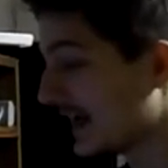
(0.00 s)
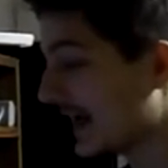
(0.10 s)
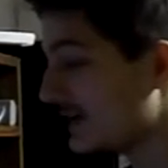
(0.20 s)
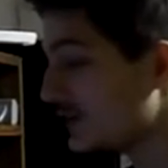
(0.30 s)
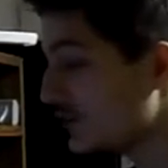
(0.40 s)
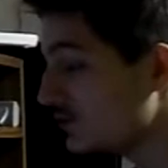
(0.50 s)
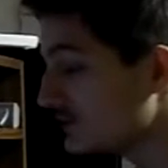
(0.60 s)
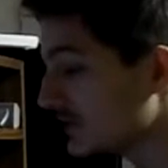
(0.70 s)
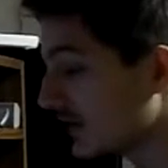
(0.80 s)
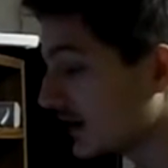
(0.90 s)
And Newt
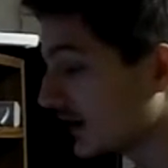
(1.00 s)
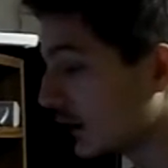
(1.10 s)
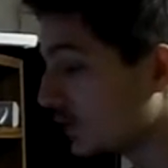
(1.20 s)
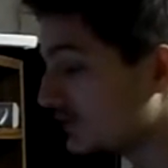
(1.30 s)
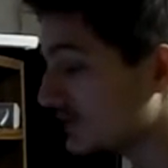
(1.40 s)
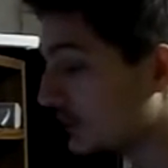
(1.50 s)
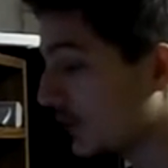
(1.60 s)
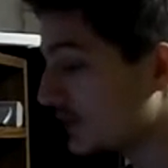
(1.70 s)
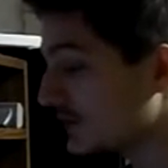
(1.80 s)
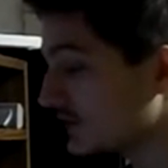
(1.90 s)
hosts a
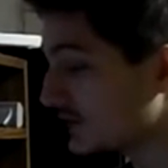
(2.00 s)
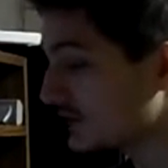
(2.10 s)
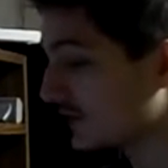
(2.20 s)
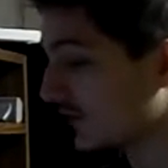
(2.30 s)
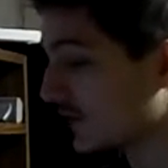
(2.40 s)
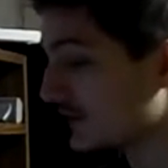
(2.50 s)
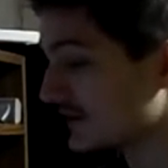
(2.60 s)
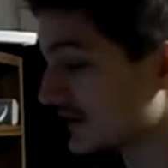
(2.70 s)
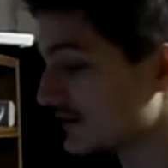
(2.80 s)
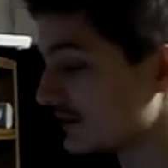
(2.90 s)
march to the voting
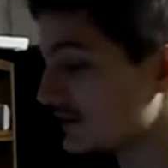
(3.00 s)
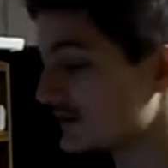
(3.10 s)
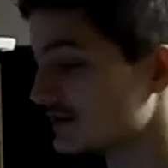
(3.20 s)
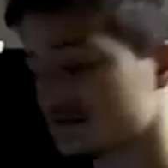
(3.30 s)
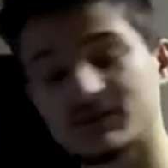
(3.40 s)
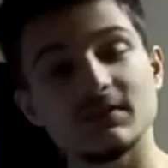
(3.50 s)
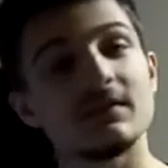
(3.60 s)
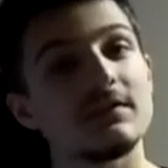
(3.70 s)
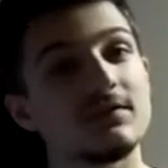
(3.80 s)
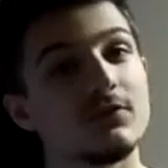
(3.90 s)
station to
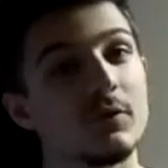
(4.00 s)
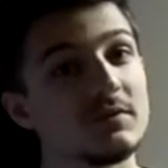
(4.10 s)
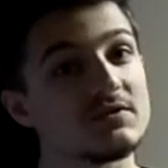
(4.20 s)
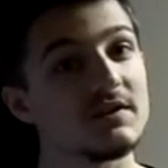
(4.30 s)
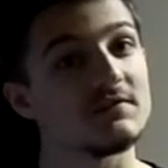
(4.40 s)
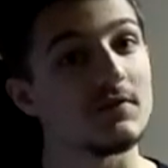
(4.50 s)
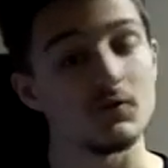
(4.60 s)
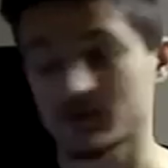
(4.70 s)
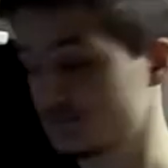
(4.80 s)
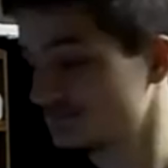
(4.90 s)
let former slaves vote.